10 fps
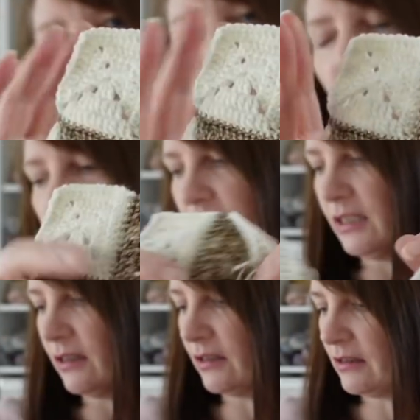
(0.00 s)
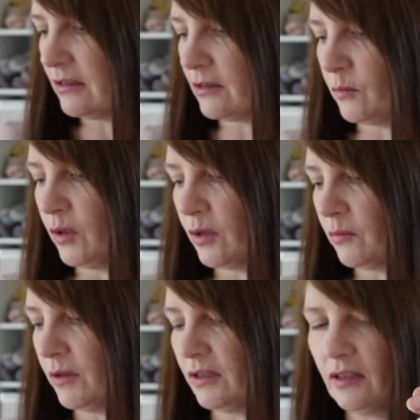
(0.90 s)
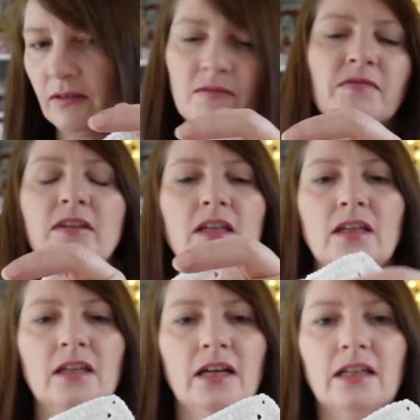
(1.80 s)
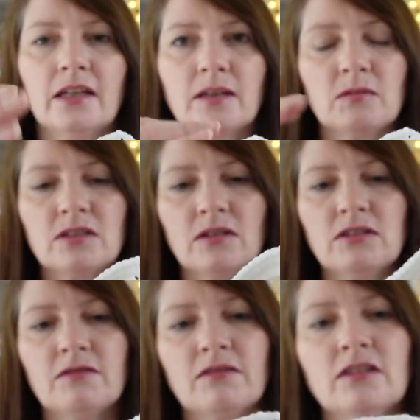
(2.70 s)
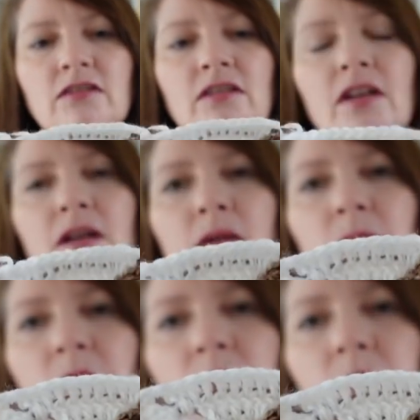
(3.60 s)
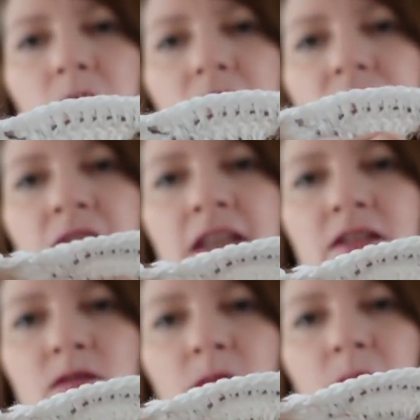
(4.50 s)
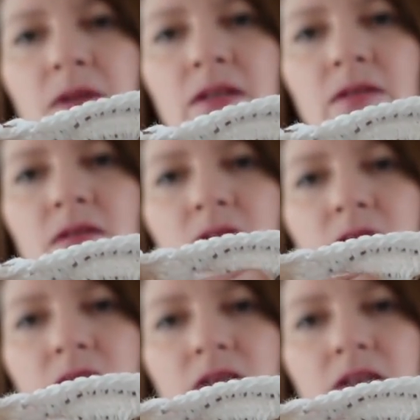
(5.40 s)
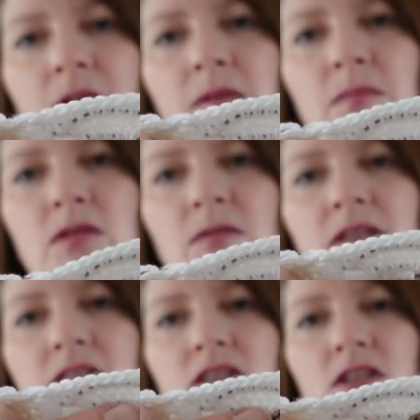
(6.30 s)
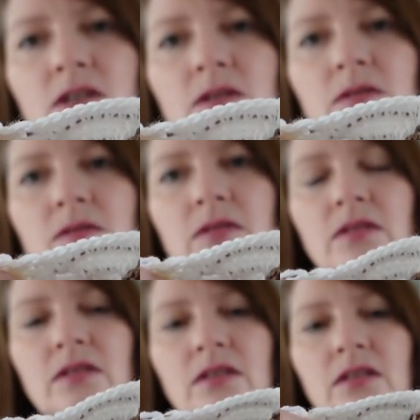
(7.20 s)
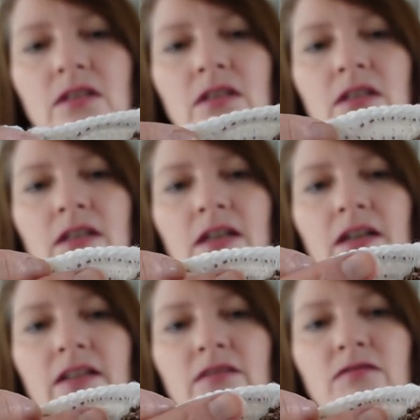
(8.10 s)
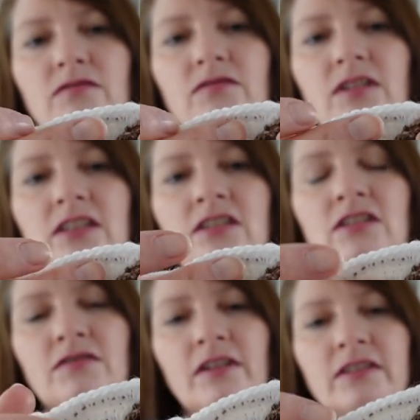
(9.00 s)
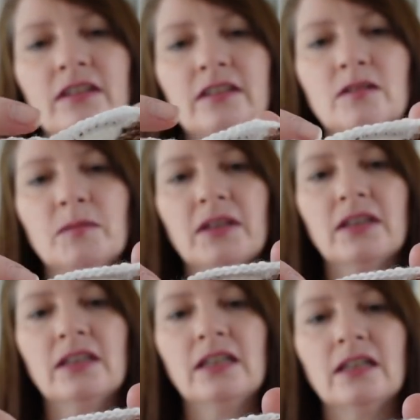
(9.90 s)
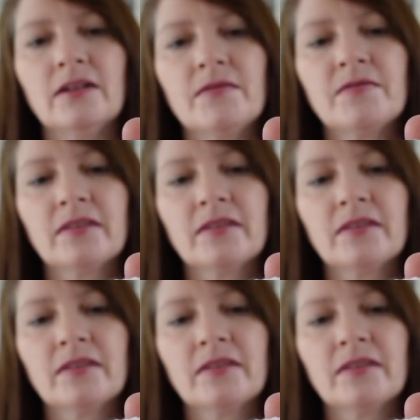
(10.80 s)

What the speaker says: and it felt really nice to work with. And like there was no difference. But with this one, when I was going between the two, it just felt a little bit thinner.